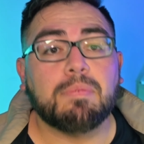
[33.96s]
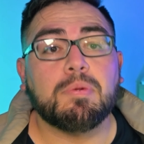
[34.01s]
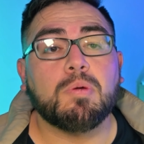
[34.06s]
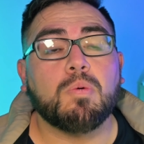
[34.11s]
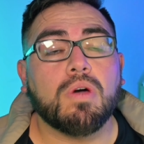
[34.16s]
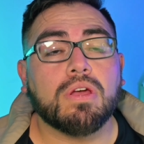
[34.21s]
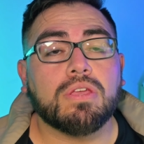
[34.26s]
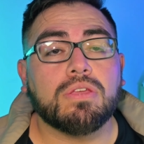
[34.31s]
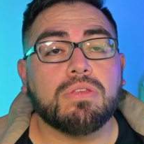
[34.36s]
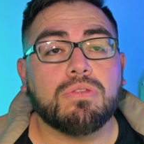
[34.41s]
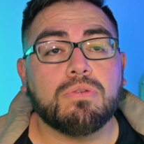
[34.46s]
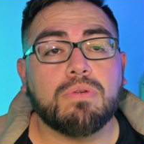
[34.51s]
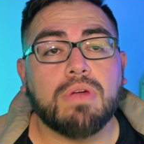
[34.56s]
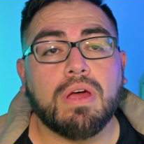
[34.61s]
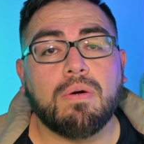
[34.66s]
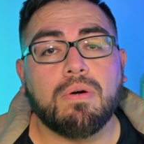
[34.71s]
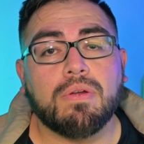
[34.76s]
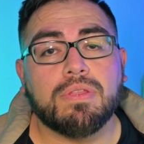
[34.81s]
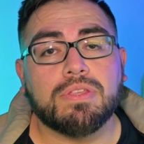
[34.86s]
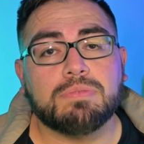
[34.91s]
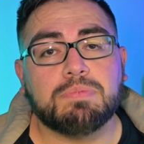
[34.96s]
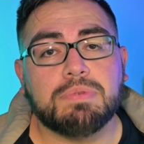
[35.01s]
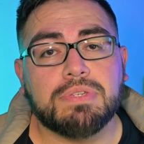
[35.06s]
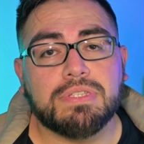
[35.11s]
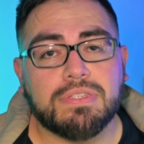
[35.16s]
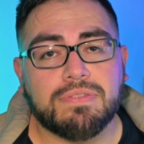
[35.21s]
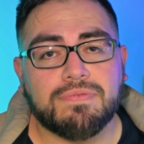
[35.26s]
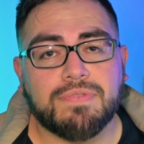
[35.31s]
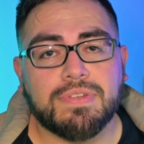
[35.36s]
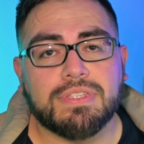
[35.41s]
going to walk you through how all these
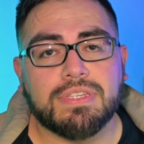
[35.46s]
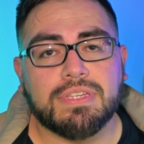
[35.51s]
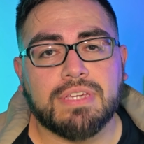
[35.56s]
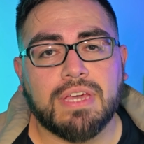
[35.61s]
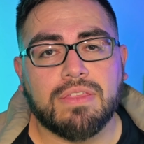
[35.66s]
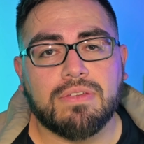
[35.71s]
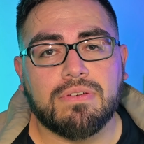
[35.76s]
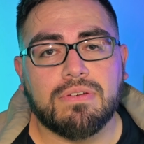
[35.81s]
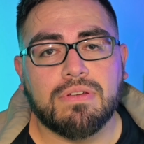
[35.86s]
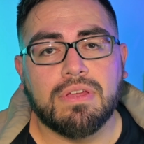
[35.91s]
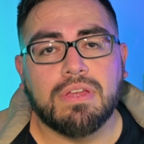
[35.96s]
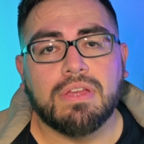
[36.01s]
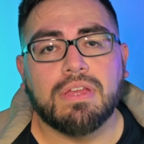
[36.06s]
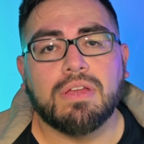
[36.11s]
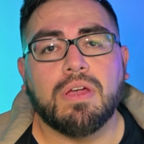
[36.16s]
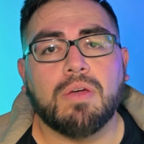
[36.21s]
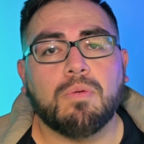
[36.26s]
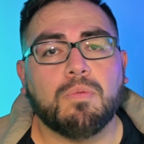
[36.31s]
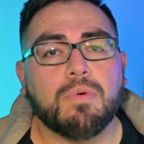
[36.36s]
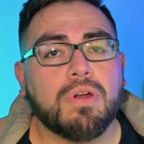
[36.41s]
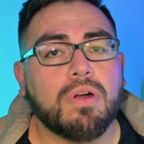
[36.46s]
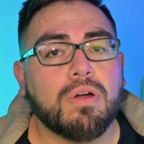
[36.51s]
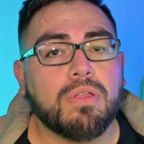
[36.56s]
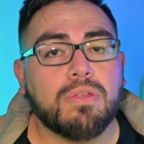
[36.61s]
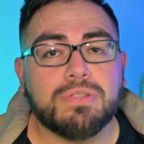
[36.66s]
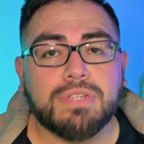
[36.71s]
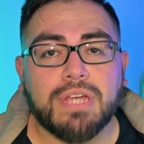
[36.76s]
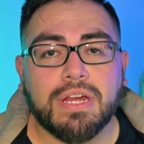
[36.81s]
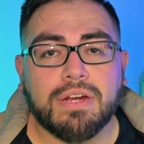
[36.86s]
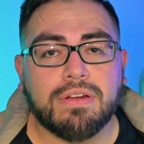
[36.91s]
pieces fit together and what all
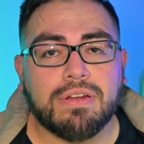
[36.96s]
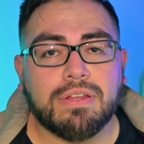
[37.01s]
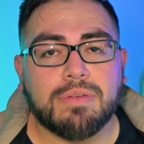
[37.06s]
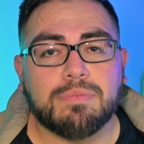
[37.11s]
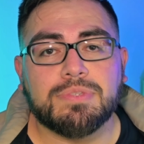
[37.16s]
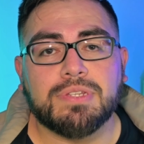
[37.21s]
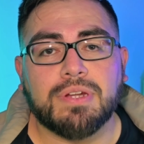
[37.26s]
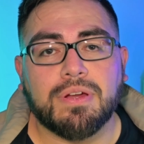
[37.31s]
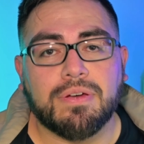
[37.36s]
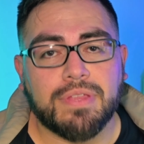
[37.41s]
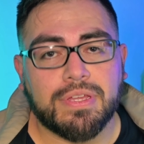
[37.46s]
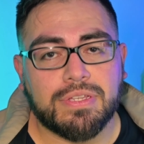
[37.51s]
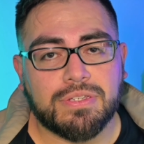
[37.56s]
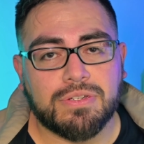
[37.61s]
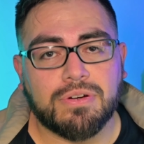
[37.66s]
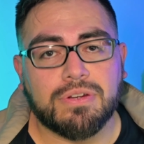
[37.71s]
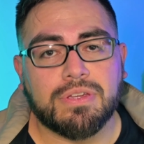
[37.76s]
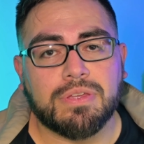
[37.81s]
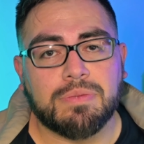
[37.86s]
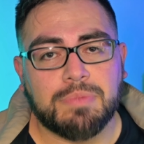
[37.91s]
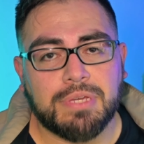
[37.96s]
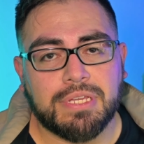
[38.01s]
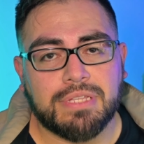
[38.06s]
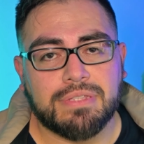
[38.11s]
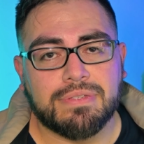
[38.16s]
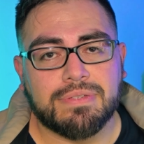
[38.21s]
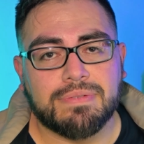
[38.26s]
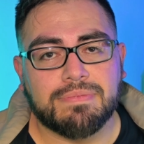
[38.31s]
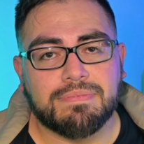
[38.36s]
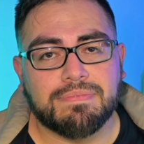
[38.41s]
those acronyms and all that jargon
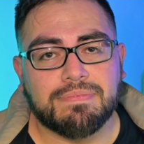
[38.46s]
means.